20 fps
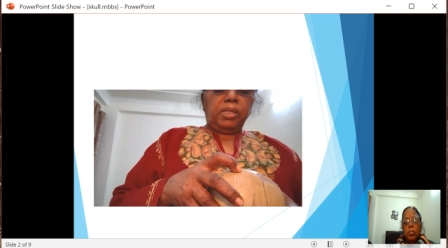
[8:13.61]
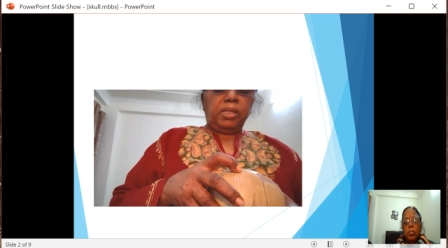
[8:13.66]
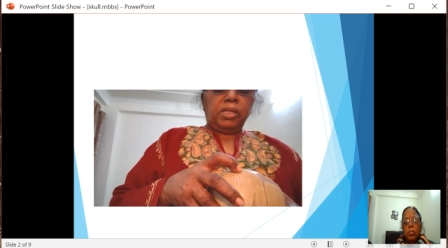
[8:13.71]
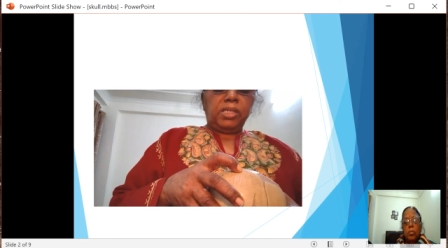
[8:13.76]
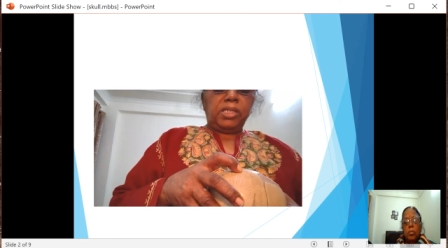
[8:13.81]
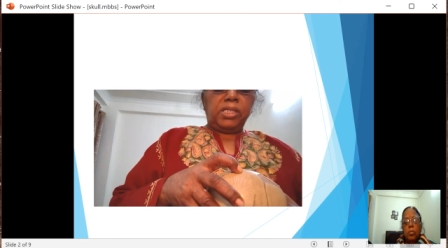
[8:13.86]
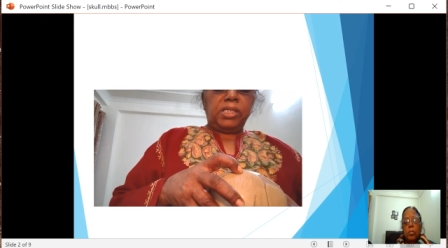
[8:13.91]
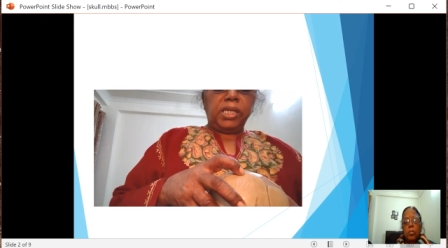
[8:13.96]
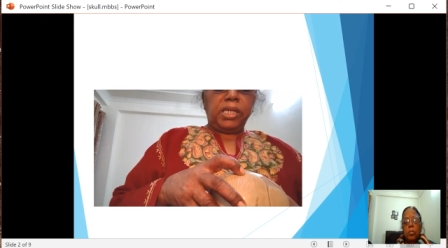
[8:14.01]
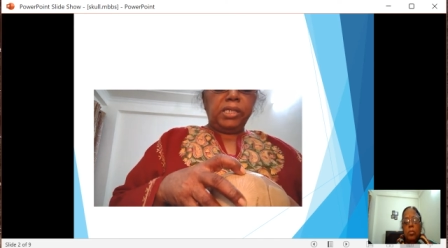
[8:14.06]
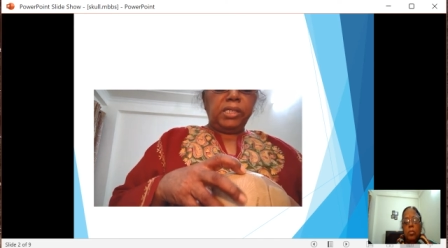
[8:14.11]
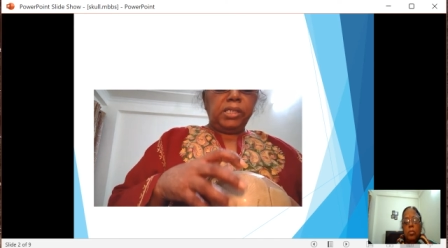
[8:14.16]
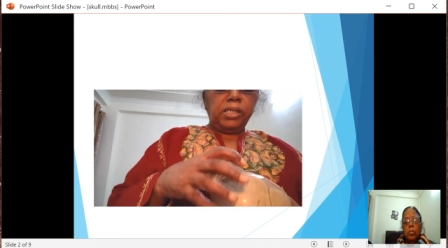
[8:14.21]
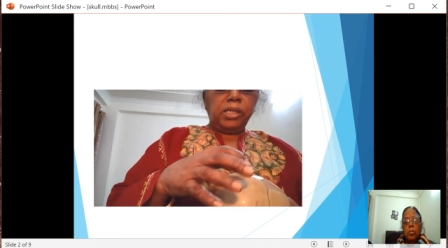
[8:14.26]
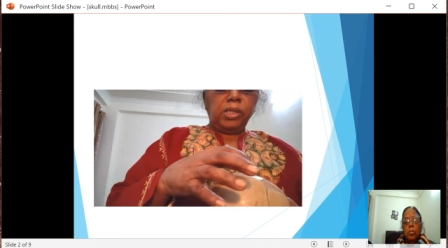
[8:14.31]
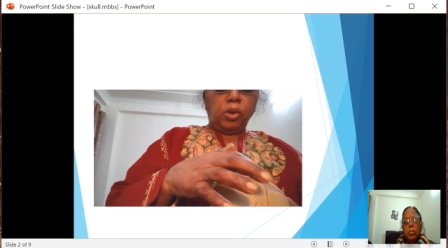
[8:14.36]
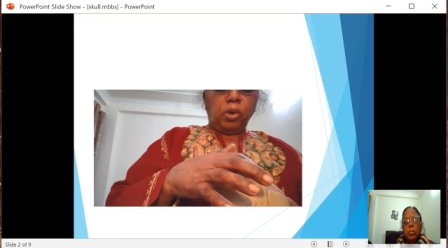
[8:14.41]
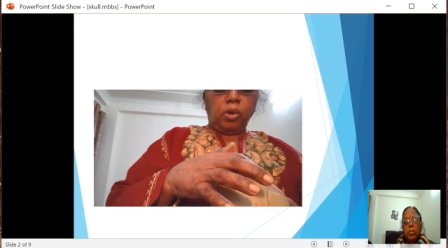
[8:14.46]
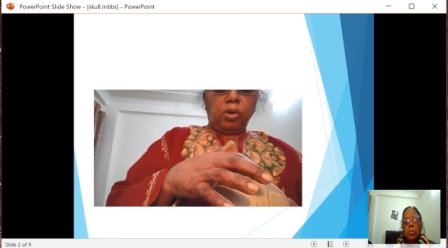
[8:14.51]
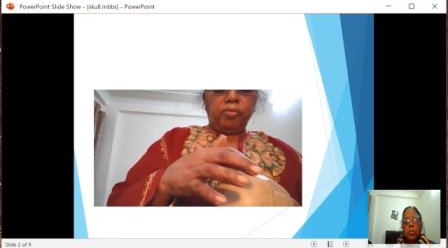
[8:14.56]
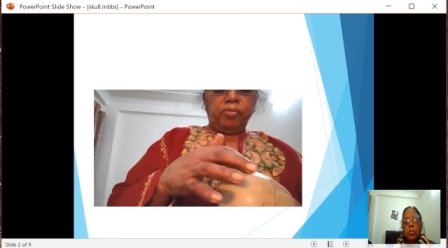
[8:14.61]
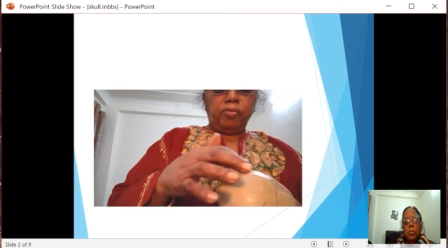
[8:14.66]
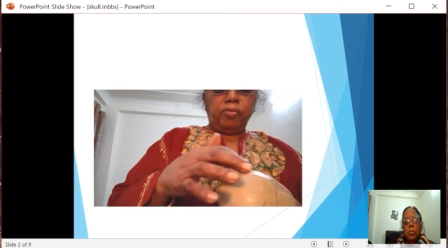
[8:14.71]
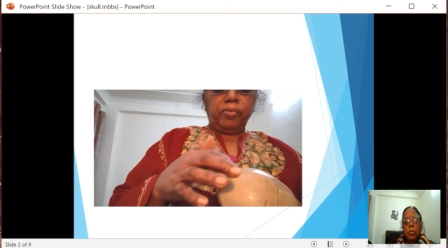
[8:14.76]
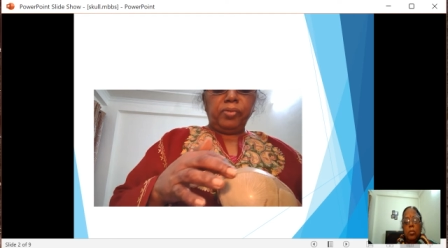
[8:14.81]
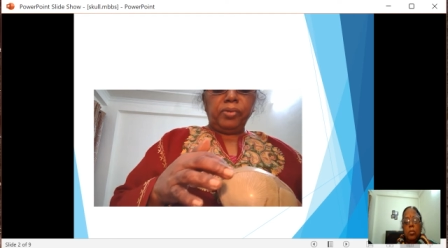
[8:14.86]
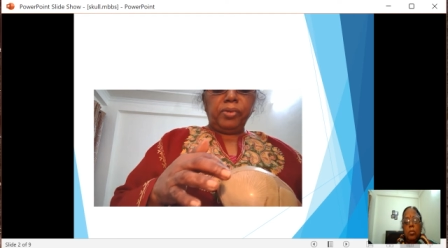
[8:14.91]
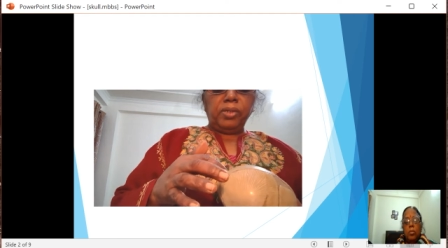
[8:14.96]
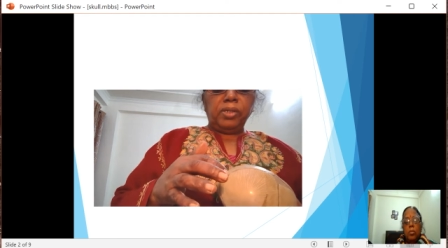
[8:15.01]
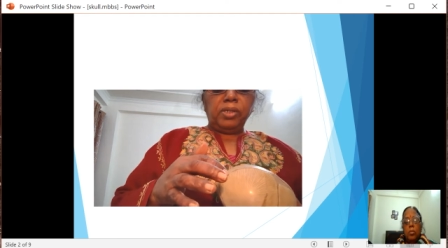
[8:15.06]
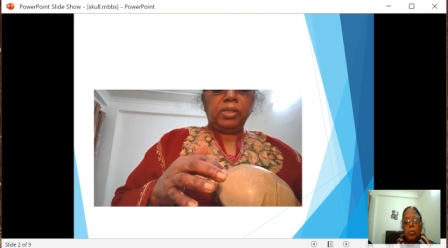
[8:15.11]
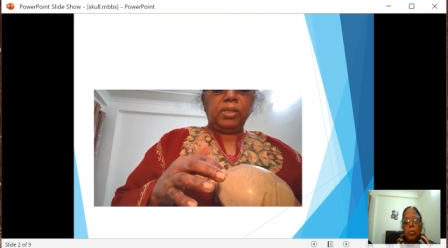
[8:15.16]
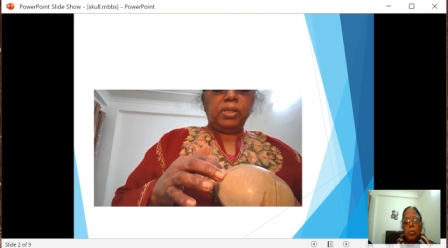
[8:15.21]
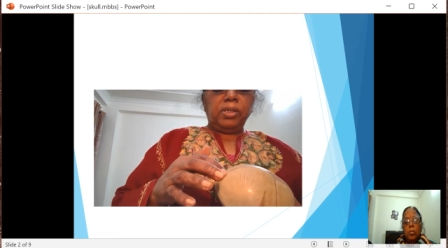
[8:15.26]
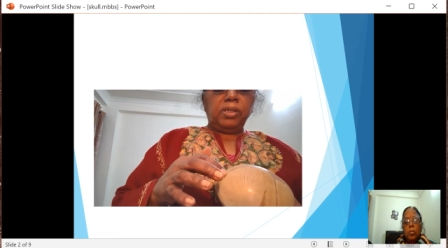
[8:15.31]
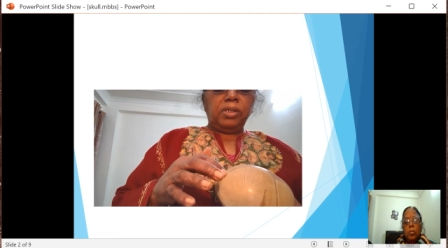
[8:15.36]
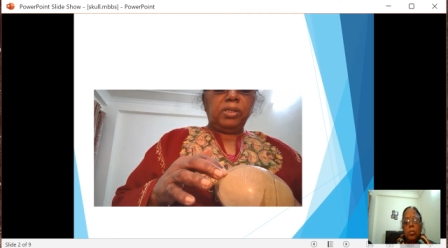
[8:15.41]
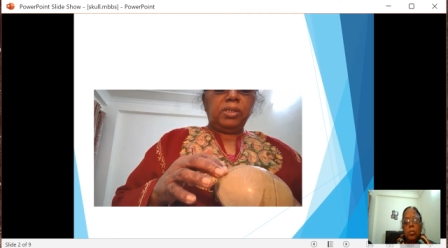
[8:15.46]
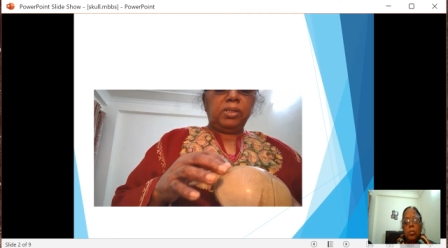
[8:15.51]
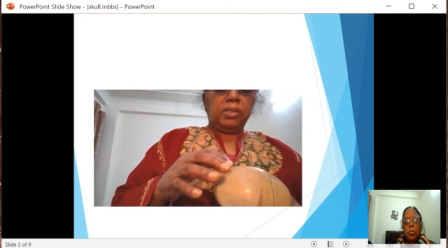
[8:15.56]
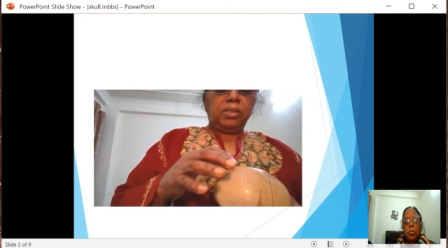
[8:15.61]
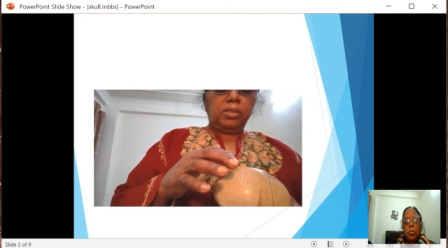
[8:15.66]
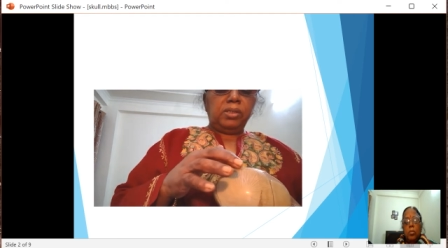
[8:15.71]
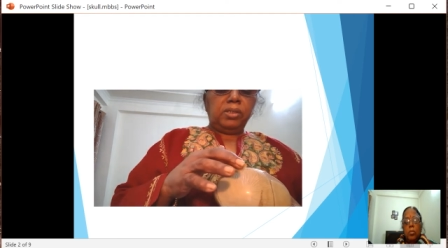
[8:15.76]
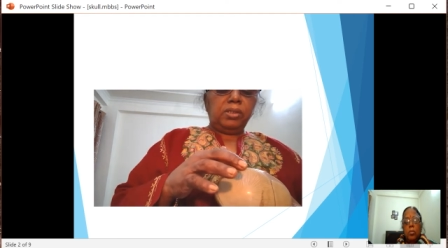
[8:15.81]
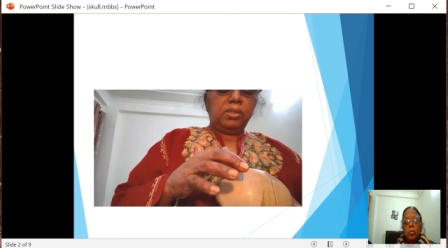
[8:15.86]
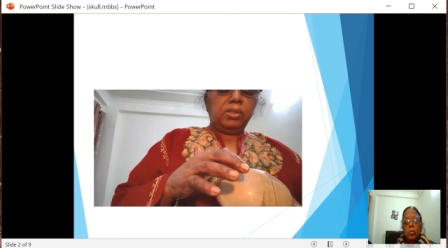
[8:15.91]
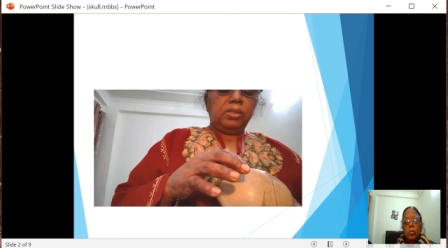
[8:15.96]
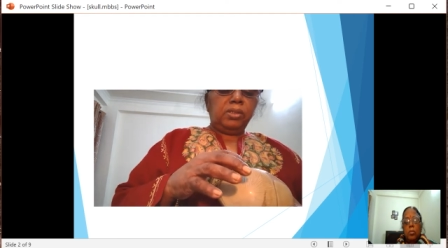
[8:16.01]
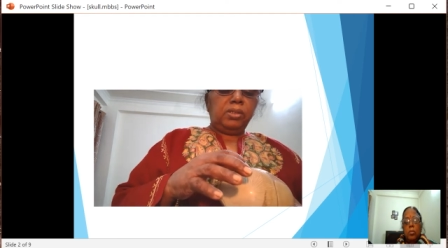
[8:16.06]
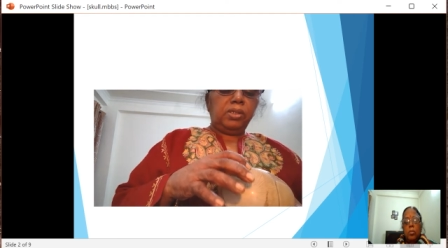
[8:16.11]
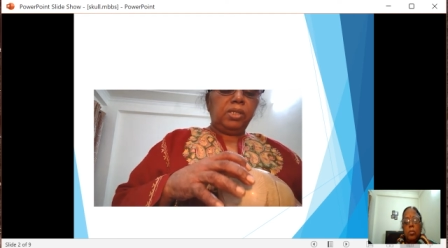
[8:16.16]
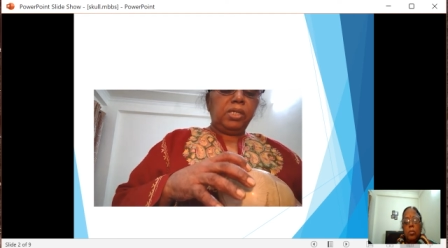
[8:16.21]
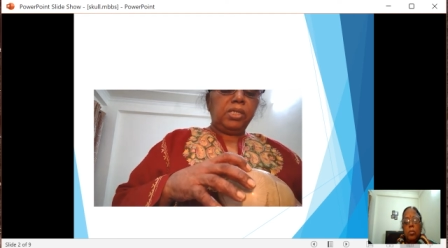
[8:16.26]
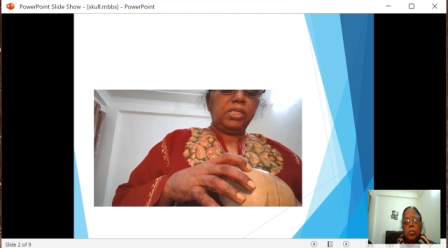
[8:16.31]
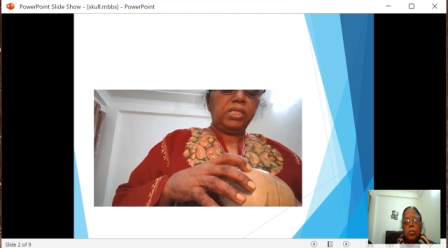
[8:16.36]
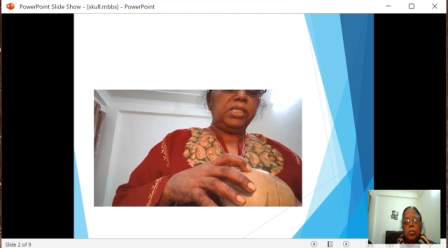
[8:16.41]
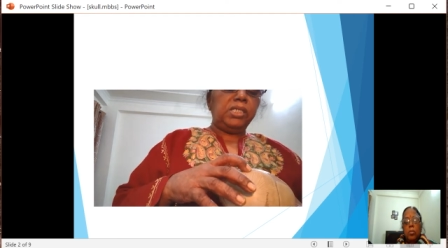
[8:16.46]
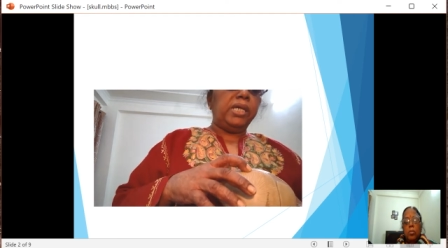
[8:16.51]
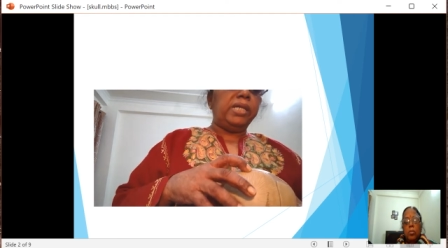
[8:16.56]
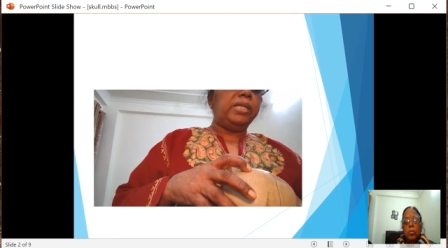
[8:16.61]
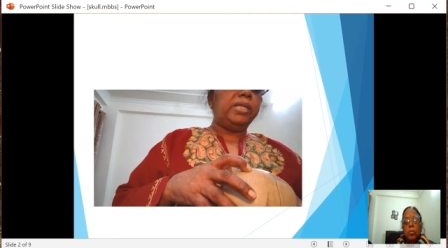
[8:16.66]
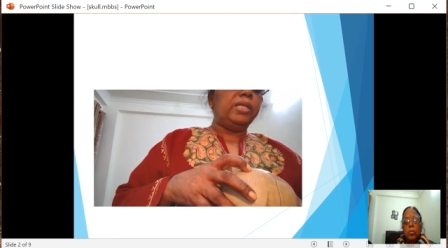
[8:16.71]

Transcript: center of the sagittal